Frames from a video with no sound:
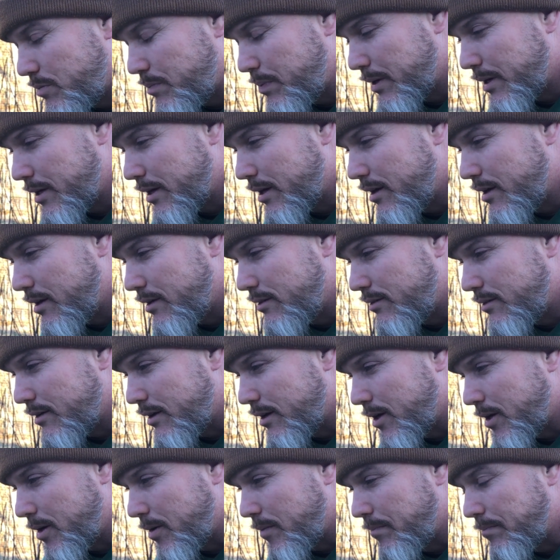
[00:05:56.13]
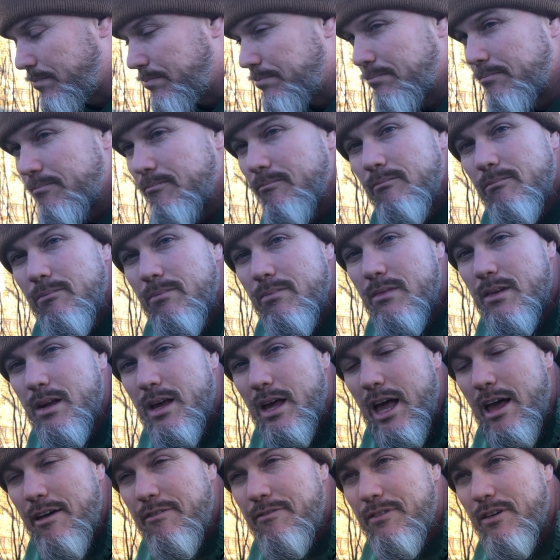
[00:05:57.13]
because um,
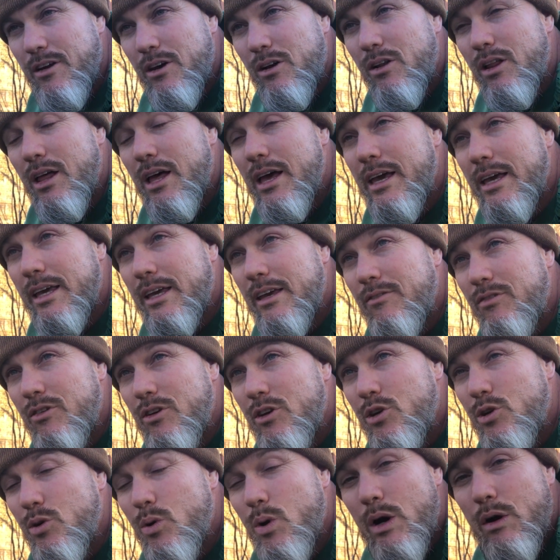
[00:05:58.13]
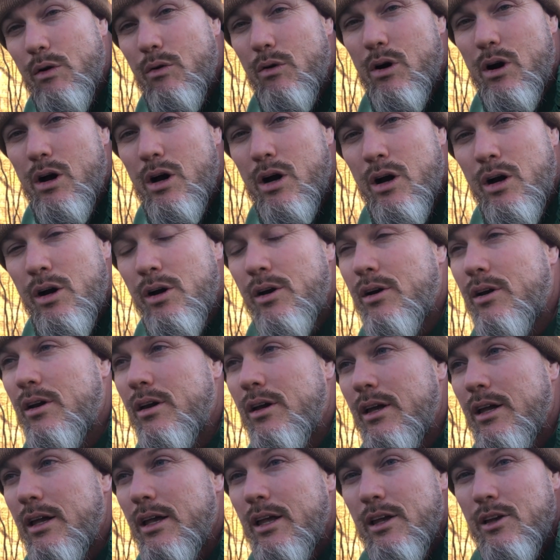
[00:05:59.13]
I feel like if you do it wrong,
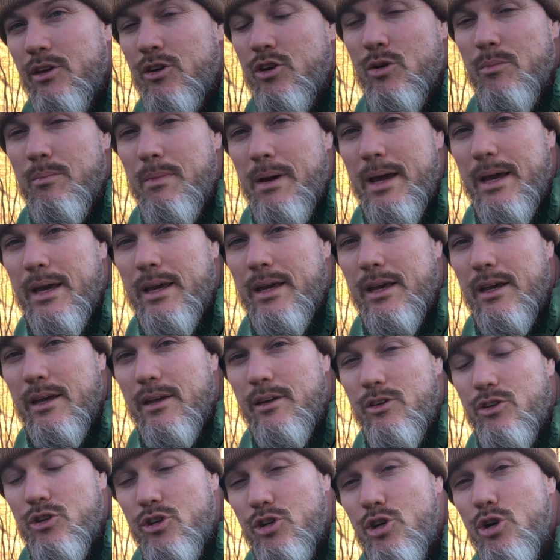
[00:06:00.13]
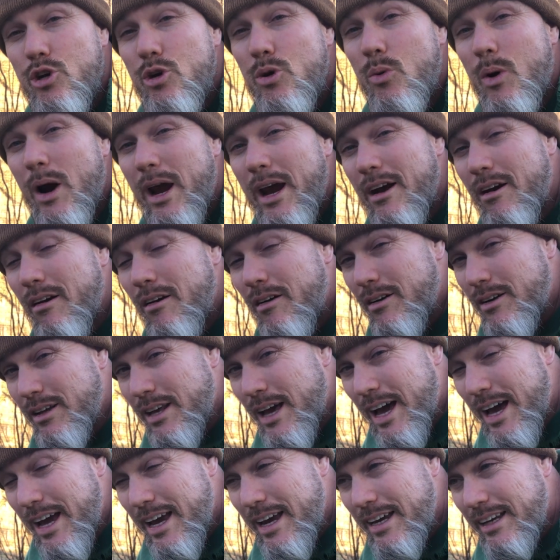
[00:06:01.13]
you'll make it too
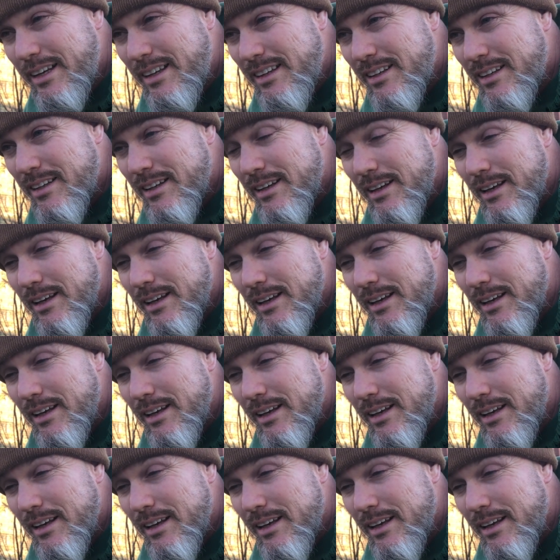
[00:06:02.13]
airtight,